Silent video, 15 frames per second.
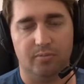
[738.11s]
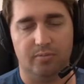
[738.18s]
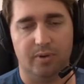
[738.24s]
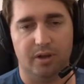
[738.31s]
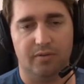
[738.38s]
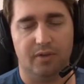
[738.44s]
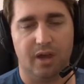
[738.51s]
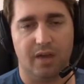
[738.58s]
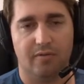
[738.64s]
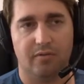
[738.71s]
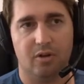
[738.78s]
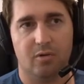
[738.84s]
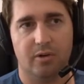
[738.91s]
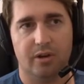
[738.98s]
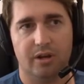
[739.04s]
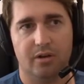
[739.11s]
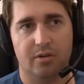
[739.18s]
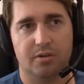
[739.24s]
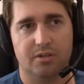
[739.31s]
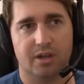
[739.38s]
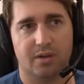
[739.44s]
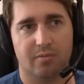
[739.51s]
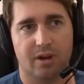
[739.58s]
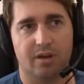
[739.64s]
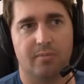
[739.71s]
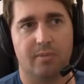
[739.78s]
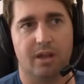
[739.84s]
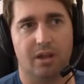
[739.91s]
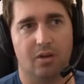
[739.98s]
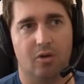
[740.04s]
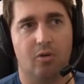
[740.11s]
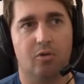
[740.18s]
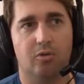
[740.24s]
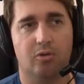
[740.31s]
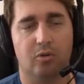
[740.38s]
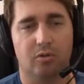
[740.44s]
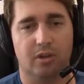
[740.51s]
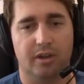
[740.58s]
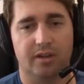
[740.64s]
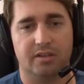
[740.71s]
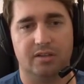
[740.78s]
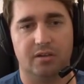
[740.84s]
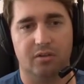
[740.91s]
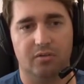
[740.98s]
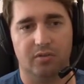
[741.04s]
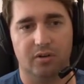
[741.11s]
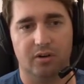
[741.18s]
But if you have lower heroes, I recommend Gold or like Silver.